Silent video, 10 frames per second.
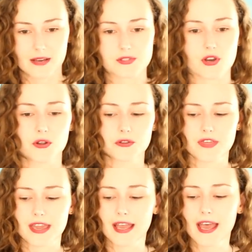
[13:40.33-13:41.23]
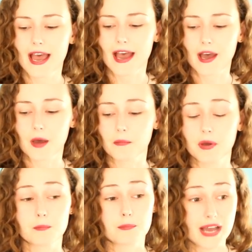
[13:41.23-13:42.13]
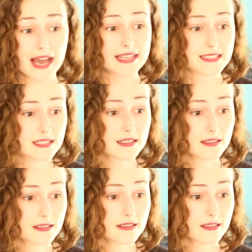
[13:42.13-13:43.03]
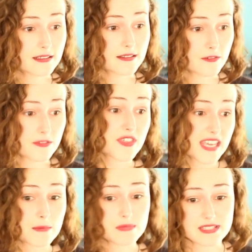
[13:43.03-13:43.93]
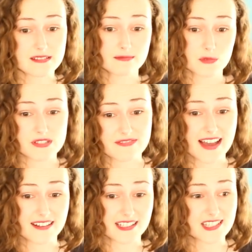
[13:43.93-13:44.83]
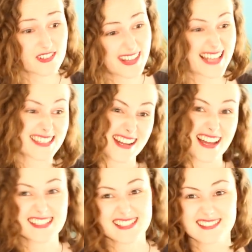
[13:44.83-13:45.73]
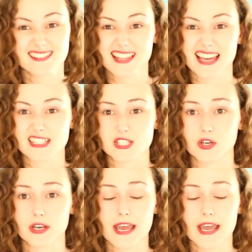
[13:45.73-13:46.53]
It was a whole thing. But Thebes was founded, so that's nice. That's good.